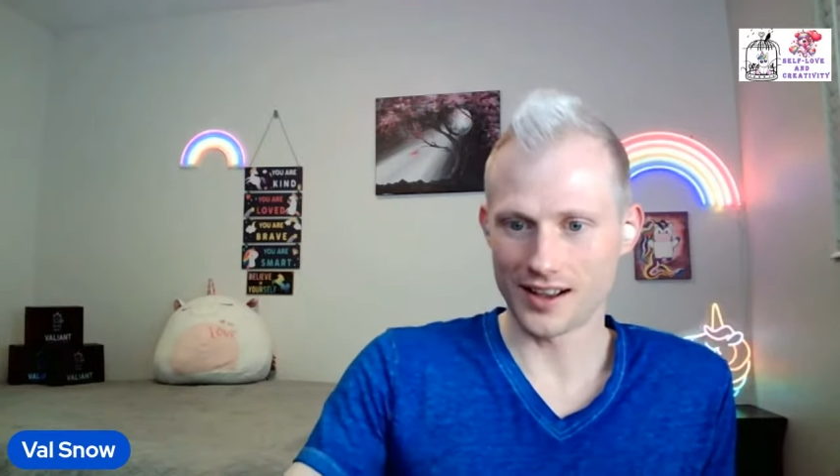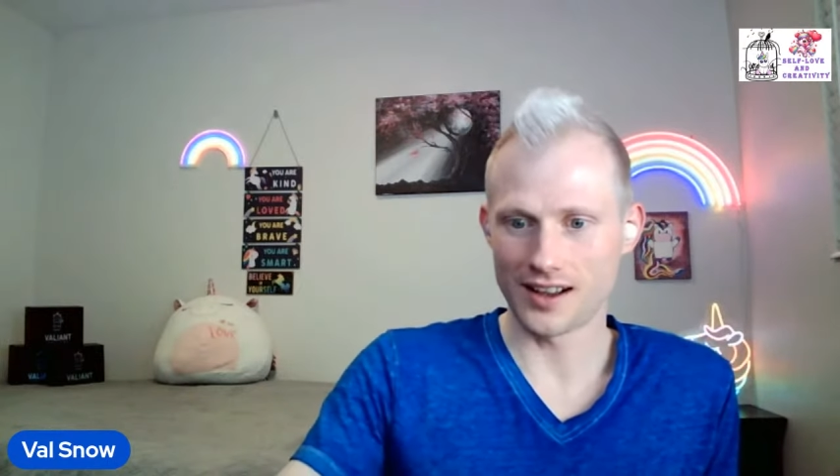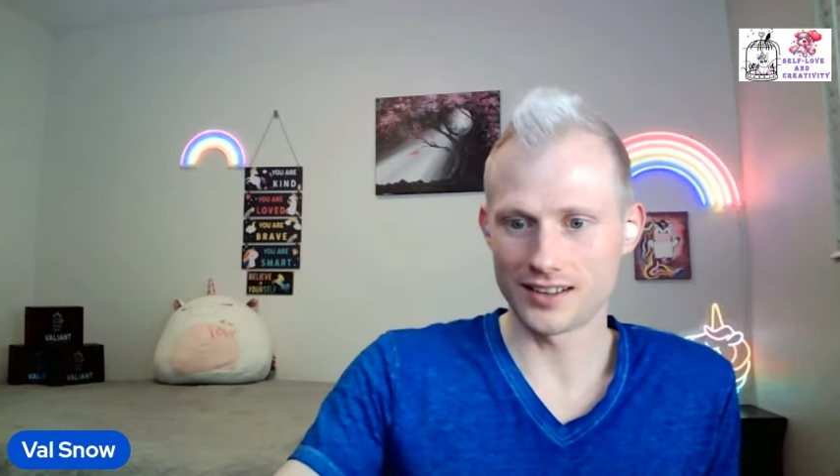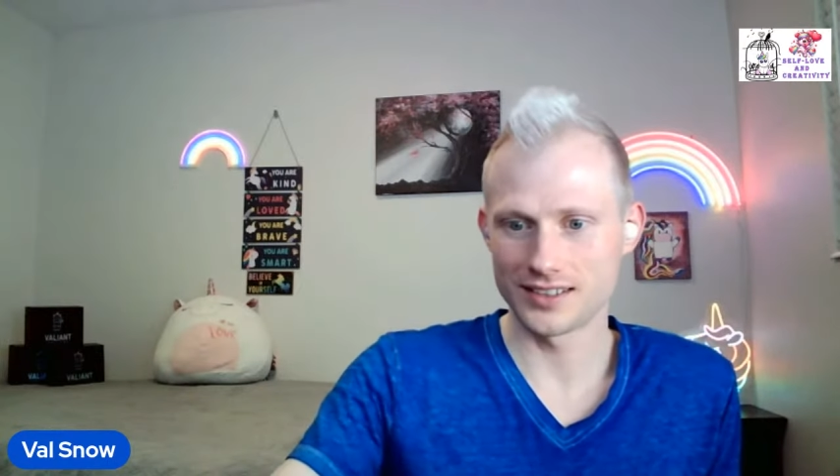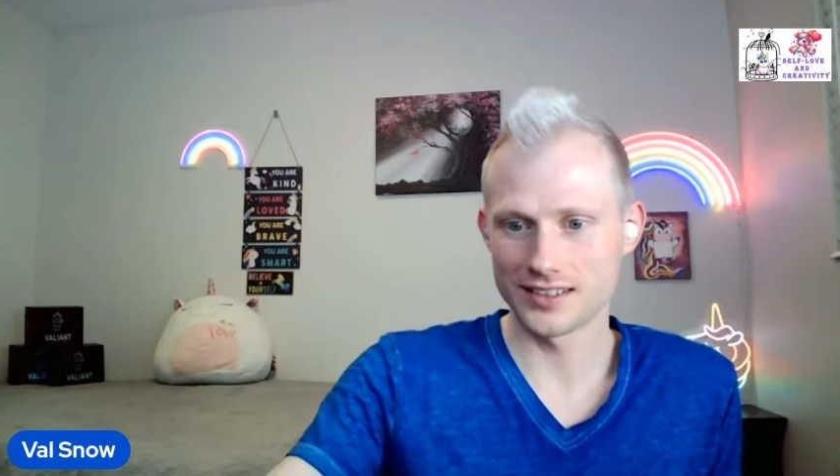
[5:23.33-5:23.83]

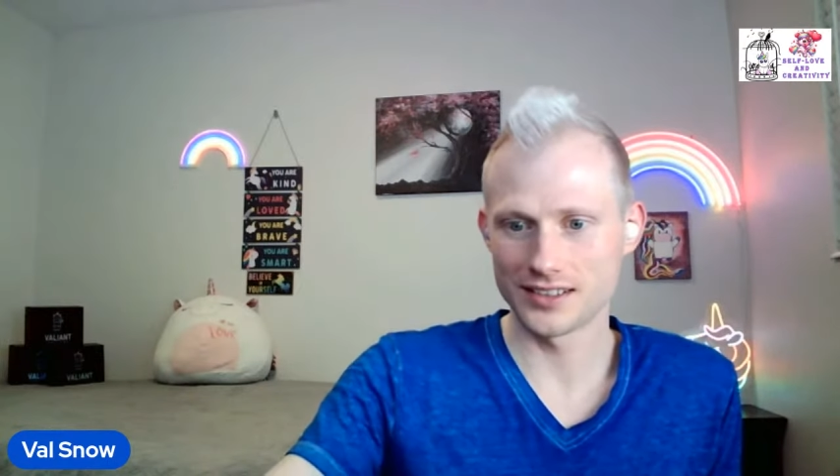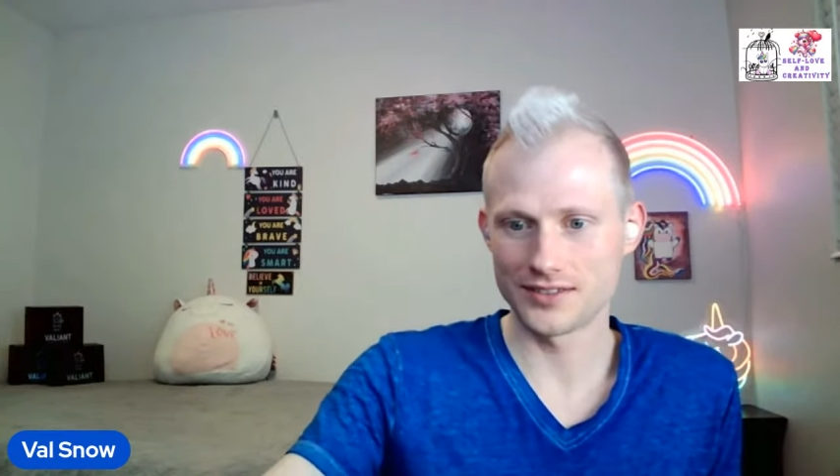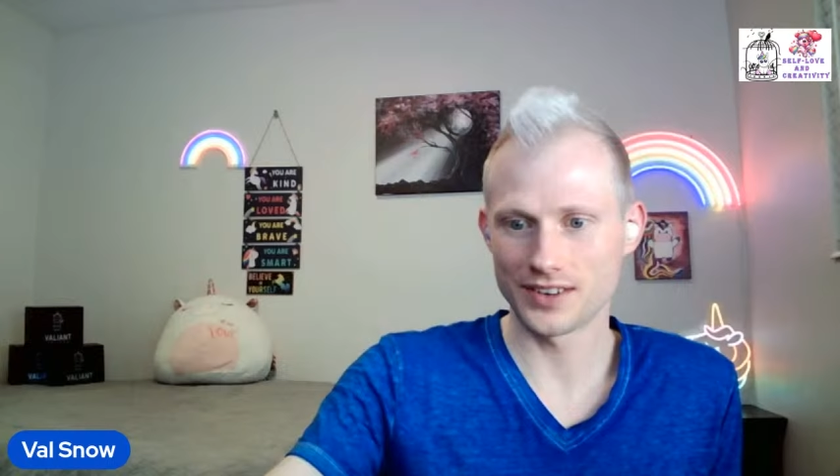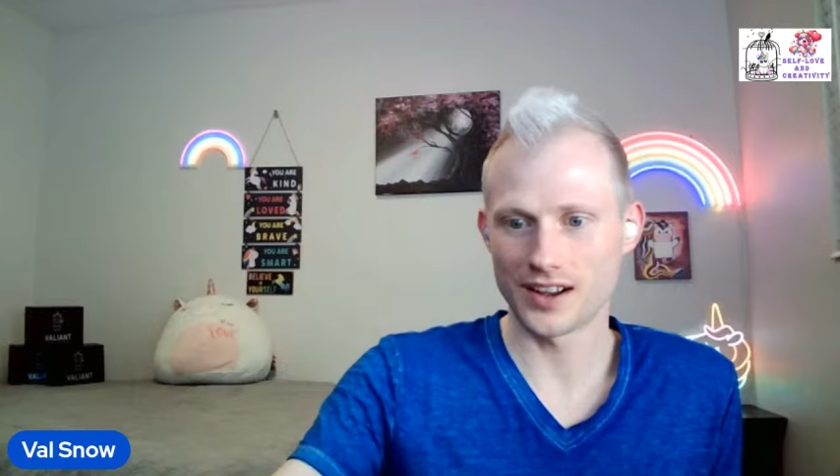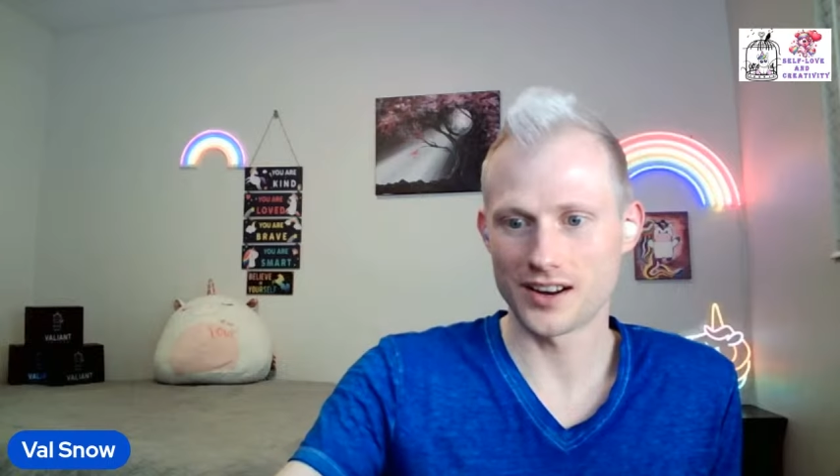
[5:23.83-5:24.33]
I nearly
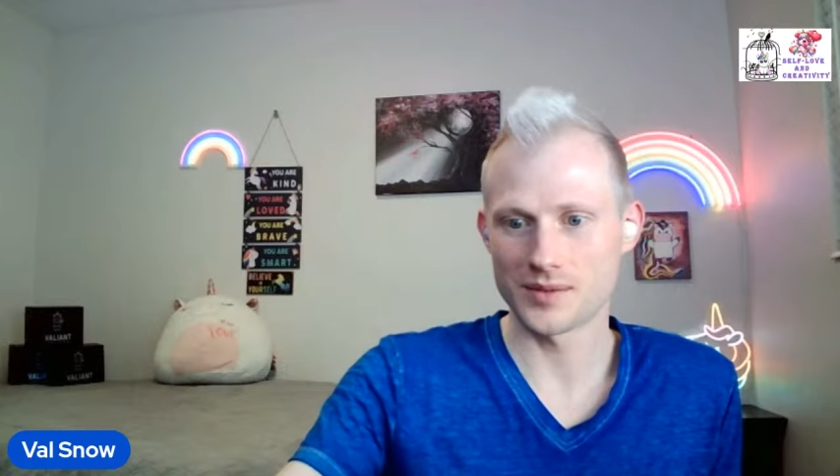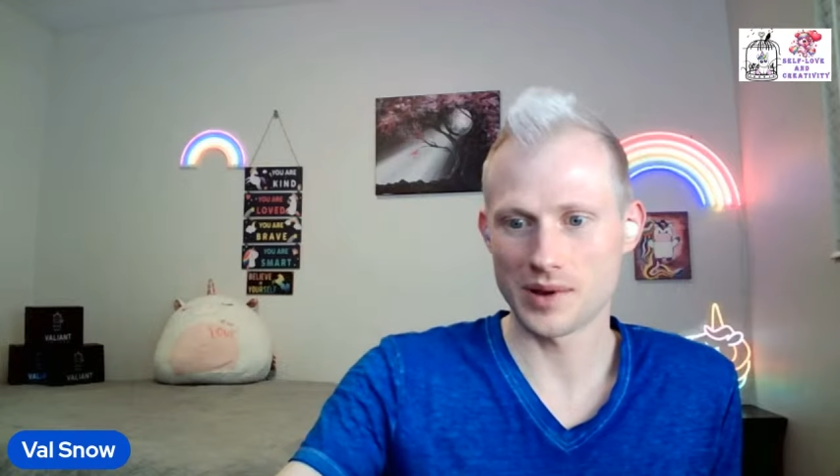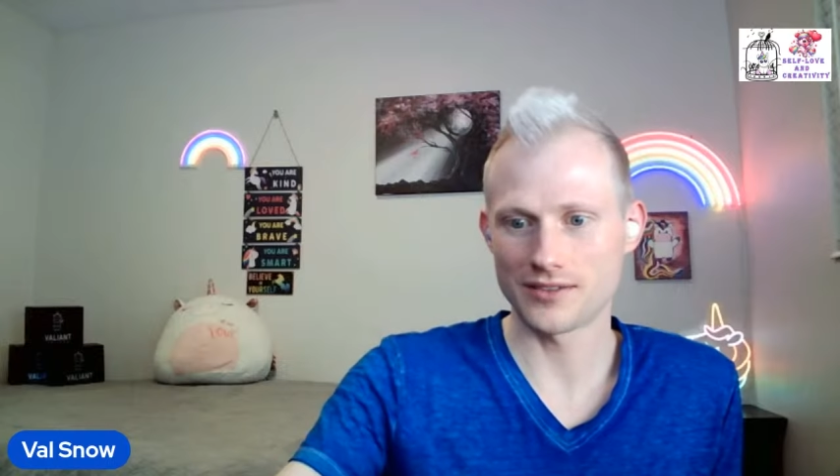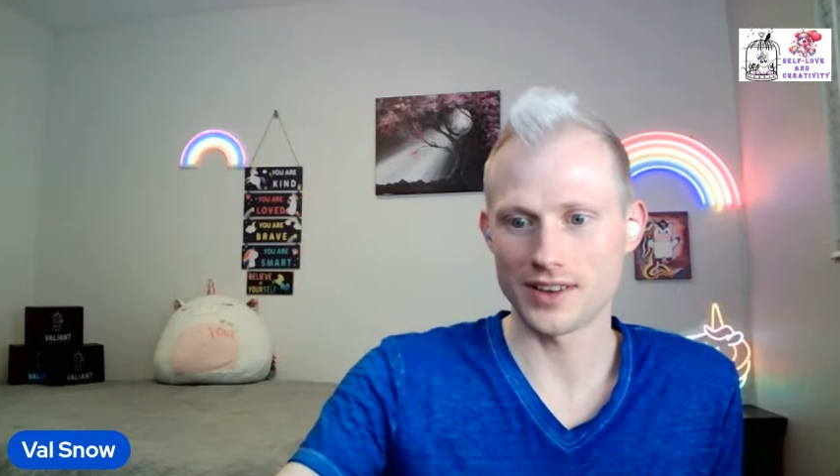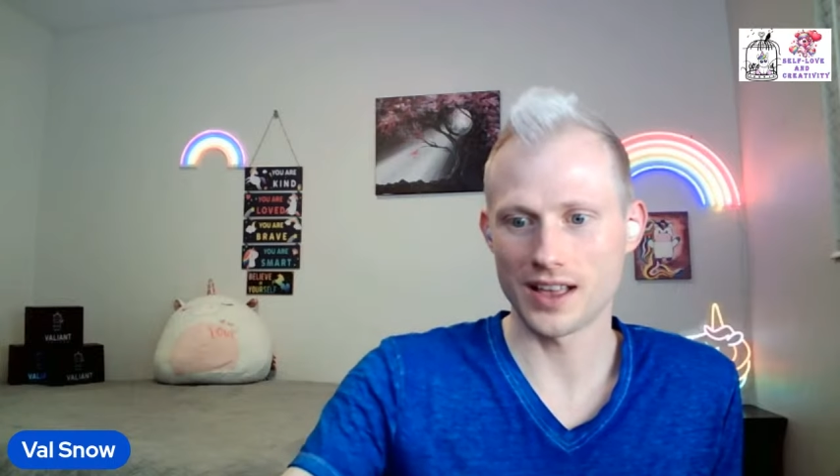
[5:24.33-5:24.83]
forgot
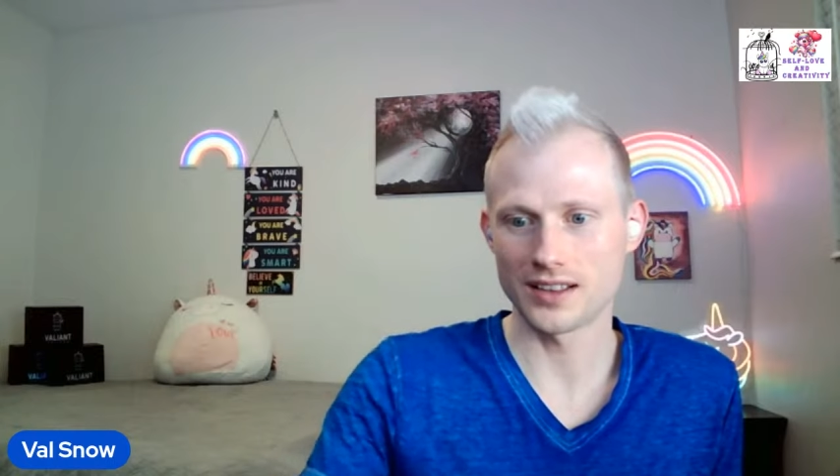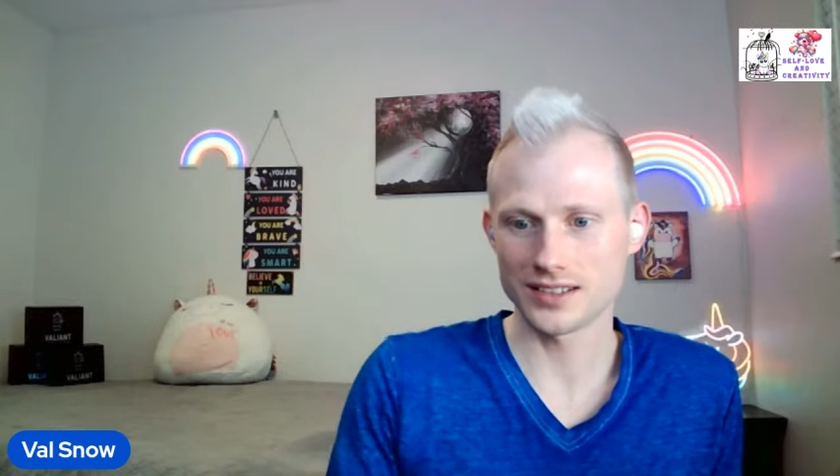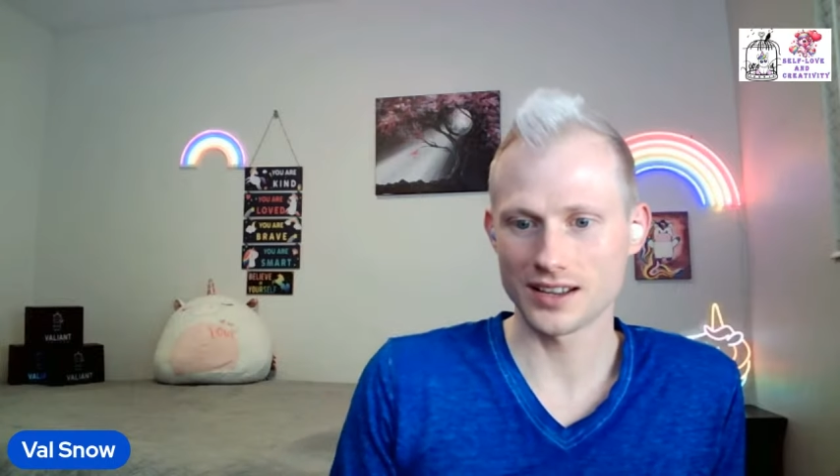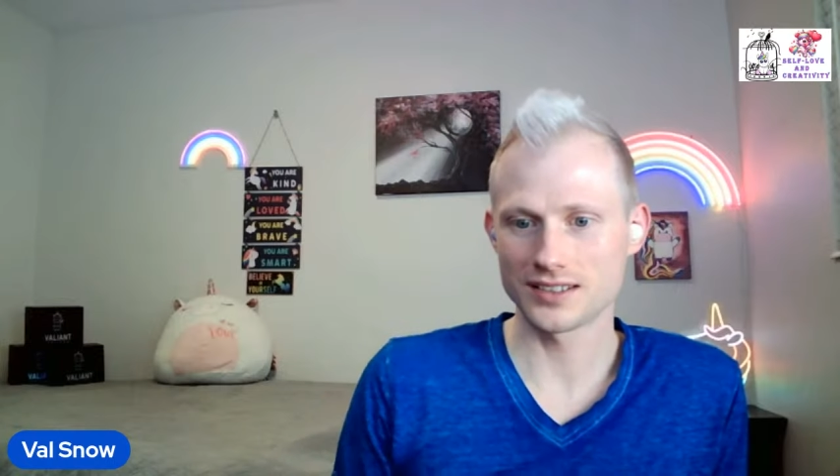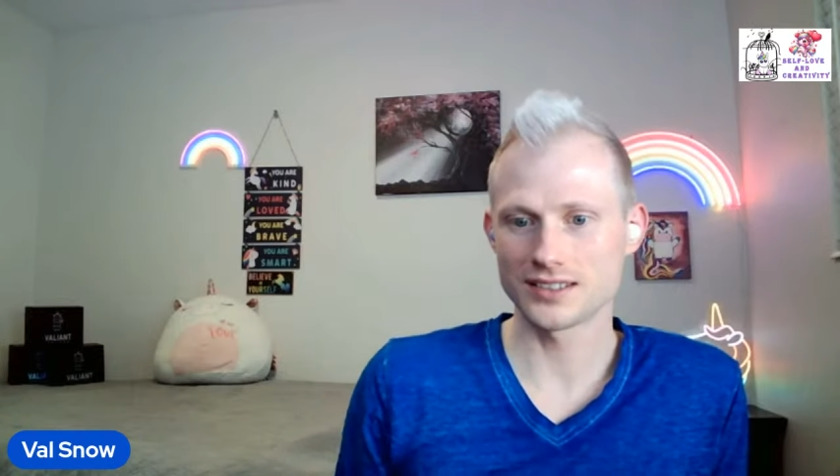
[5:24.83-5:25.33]
about
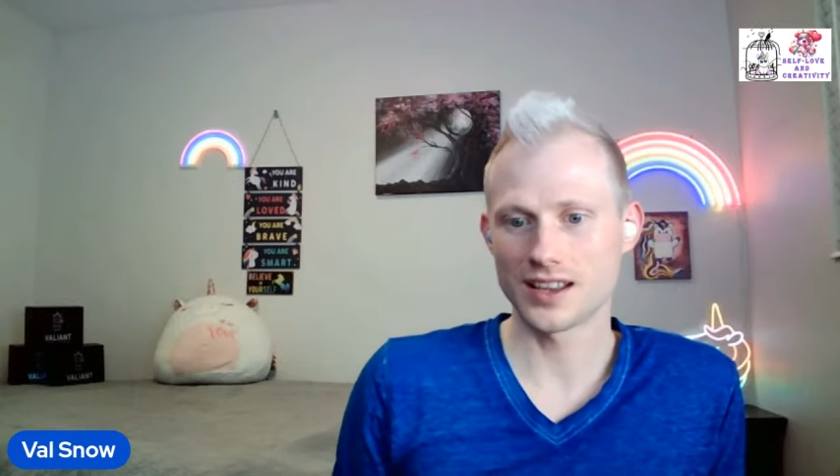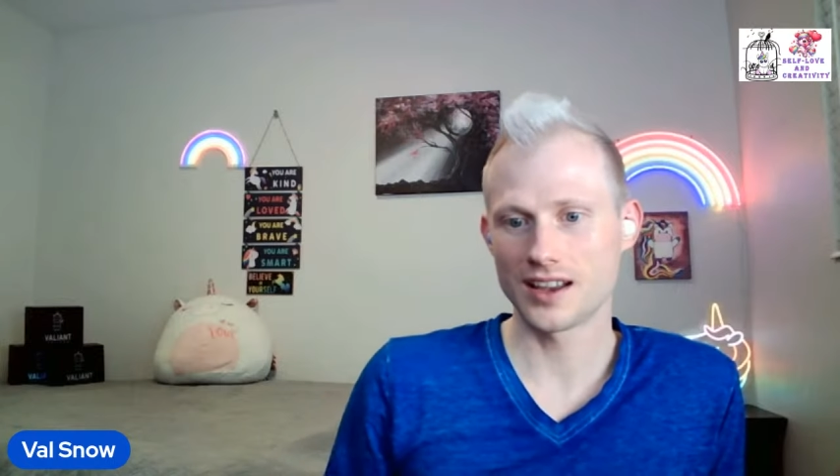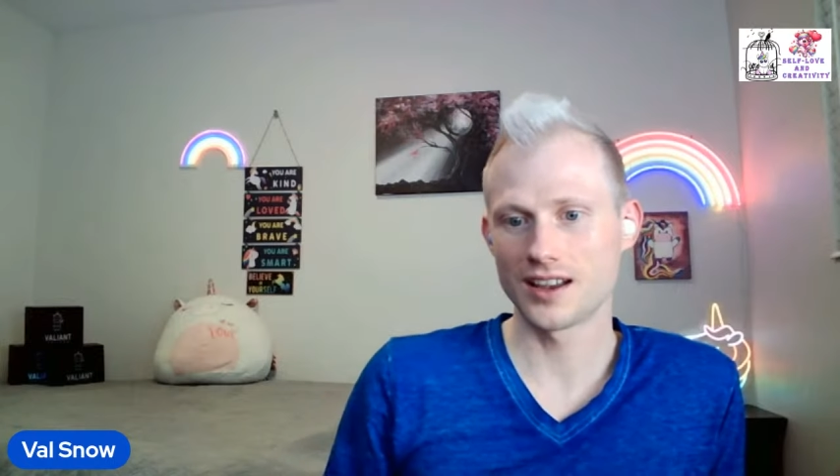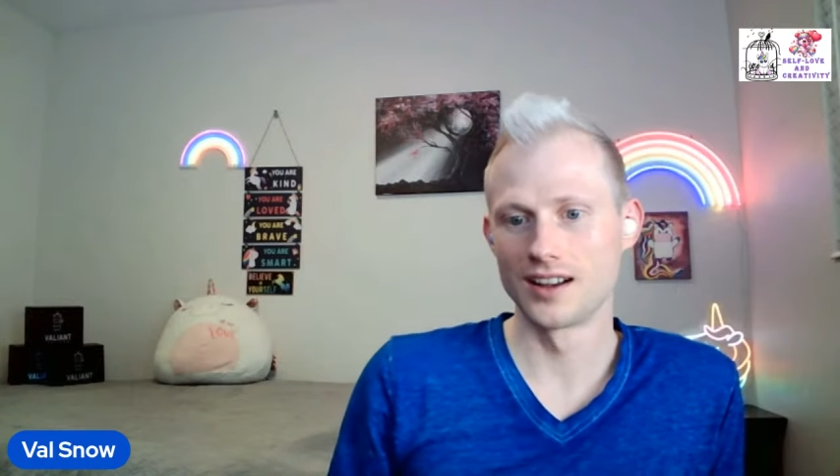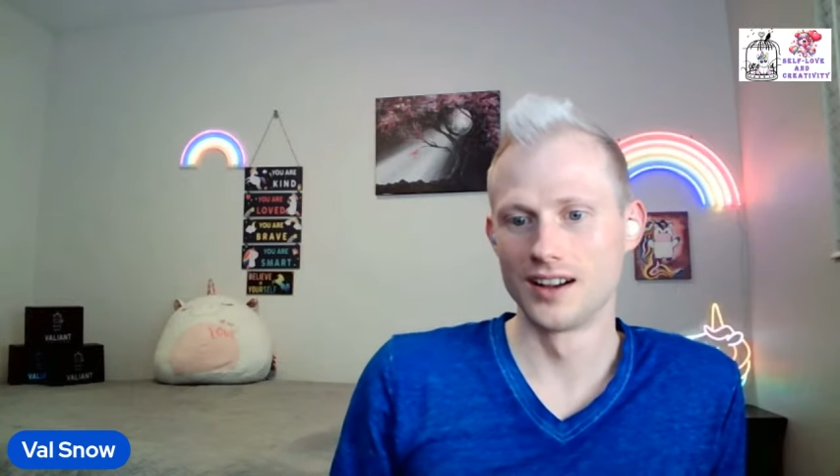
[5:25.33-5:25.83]
Valentine's
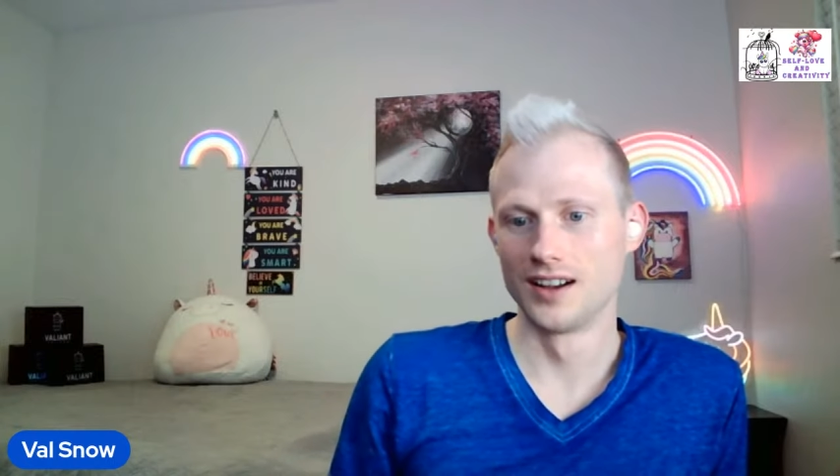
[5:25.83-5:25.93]
Day.